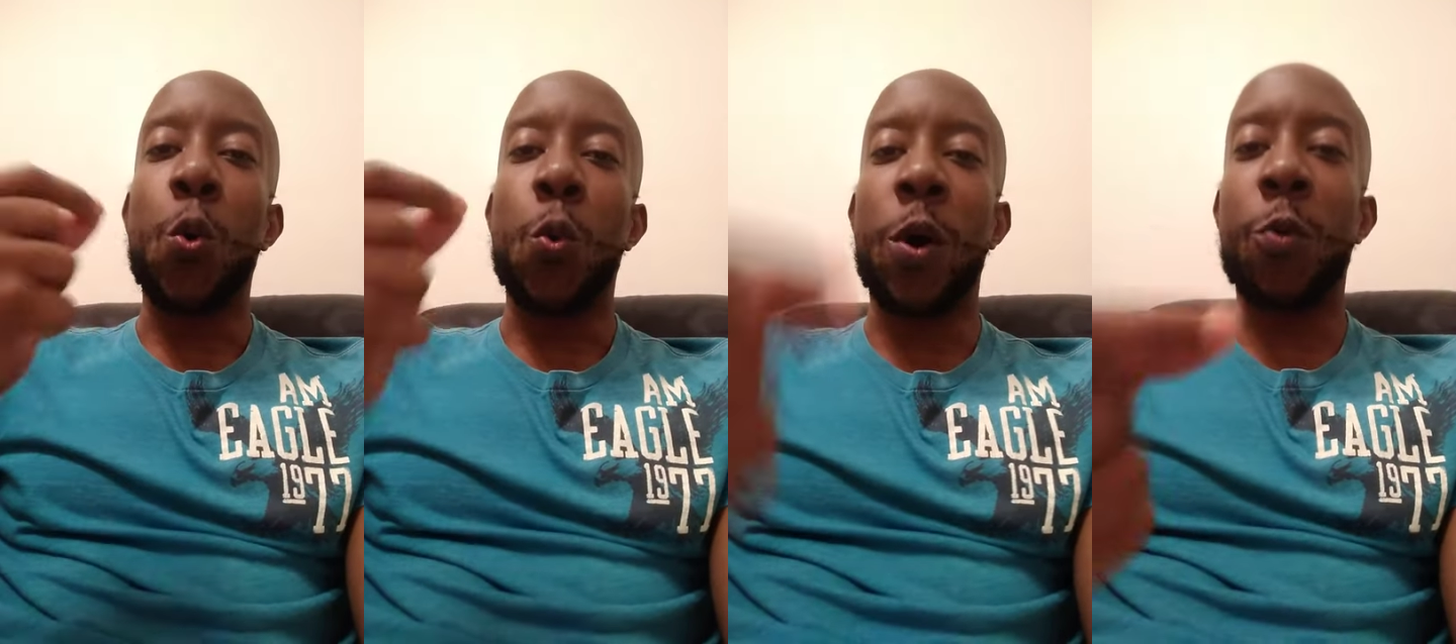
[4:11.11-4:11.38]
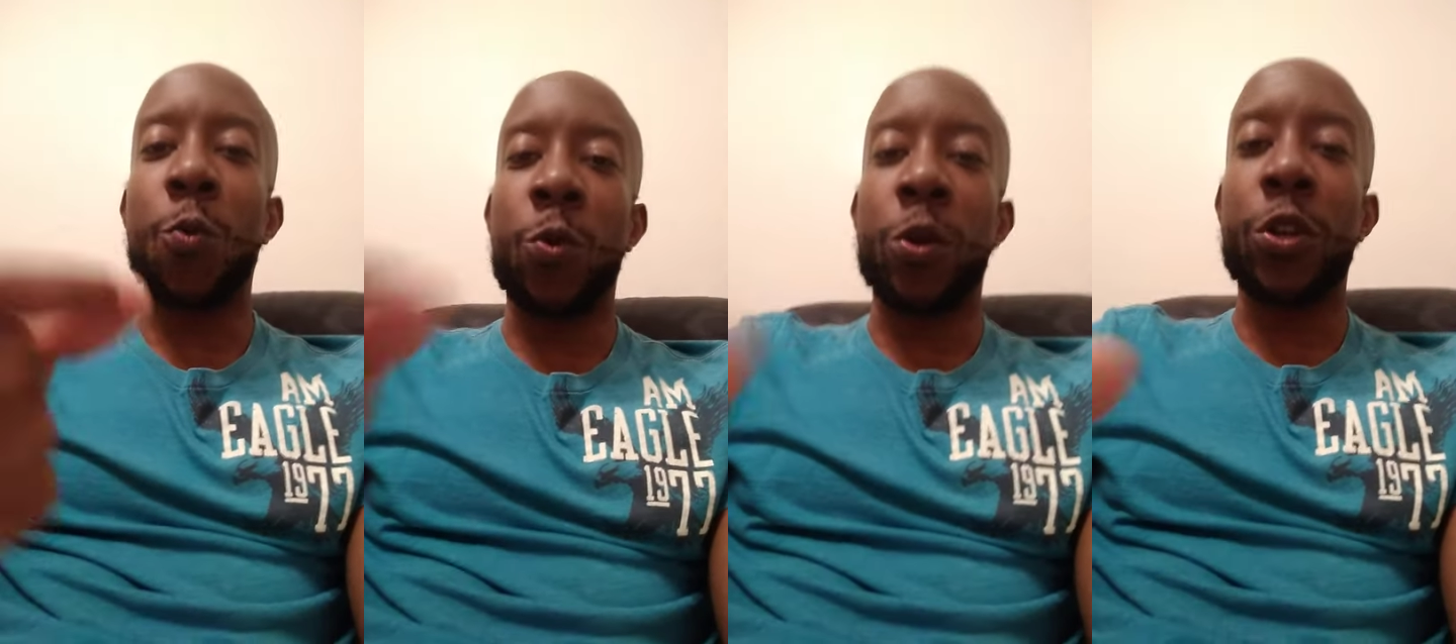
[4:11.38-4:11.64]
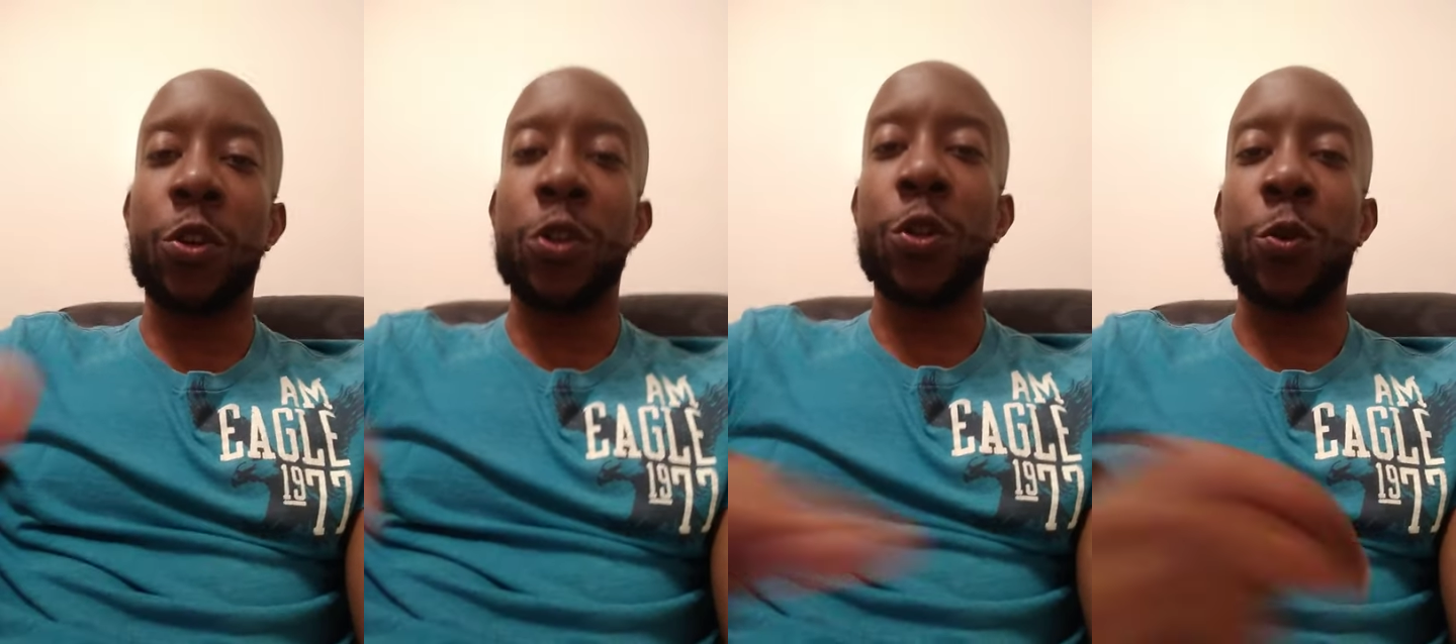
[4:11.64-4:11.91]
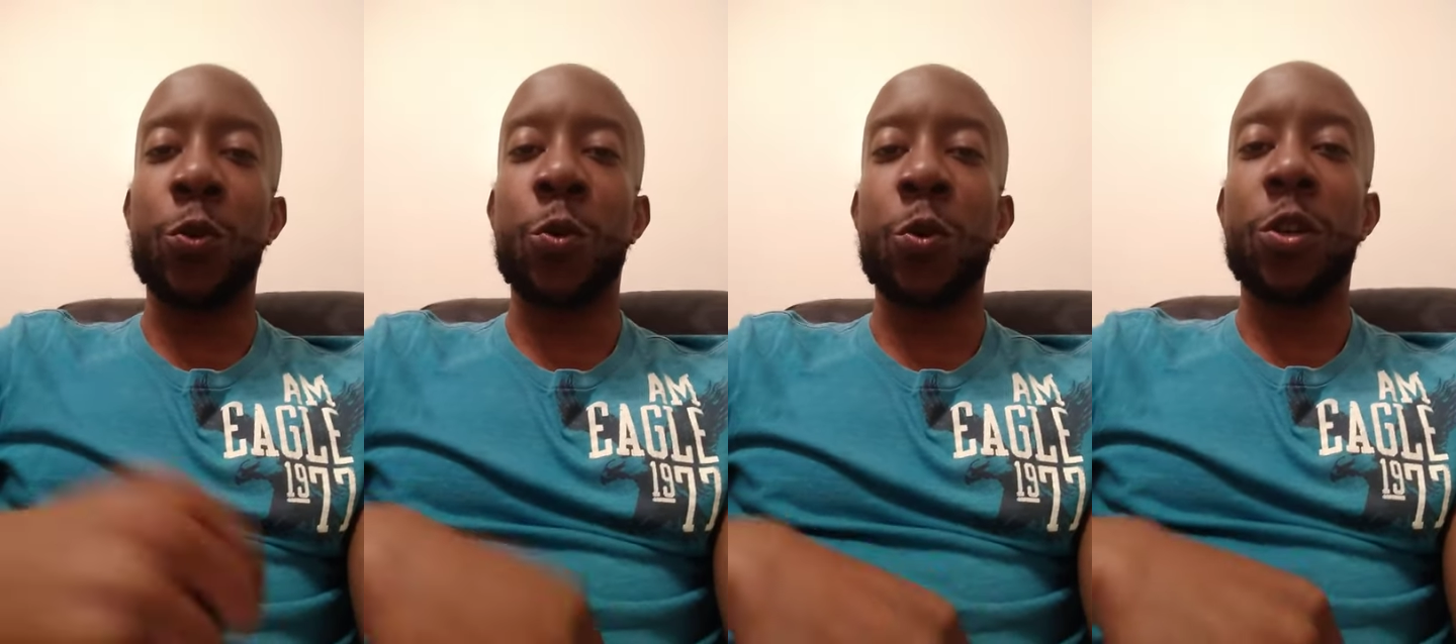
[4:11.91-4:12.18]
what will you
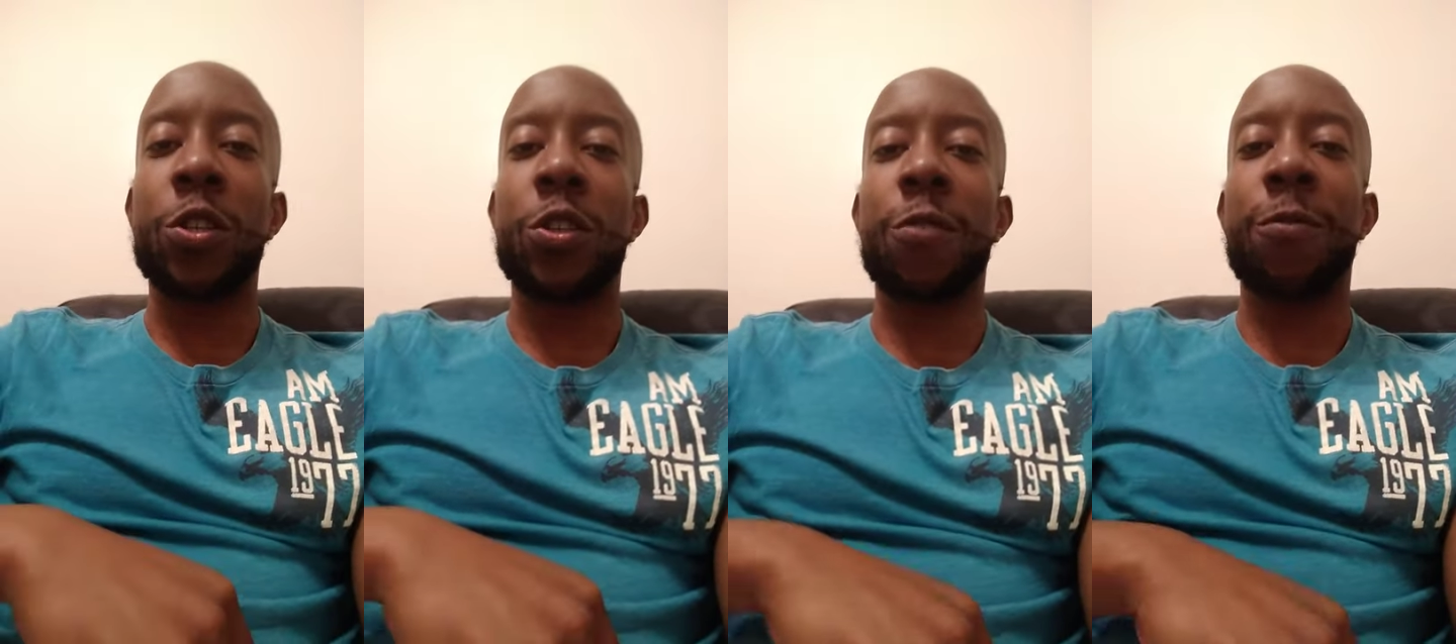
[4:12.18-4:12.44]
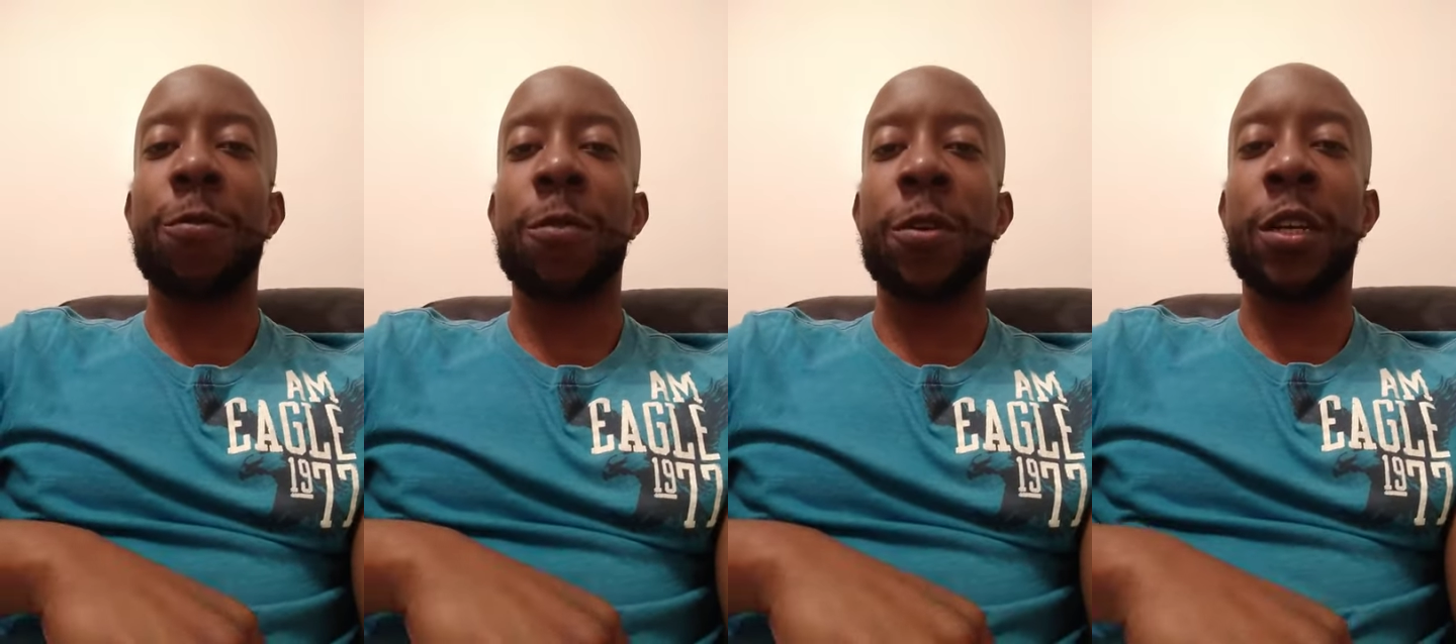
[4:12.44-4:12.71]
do to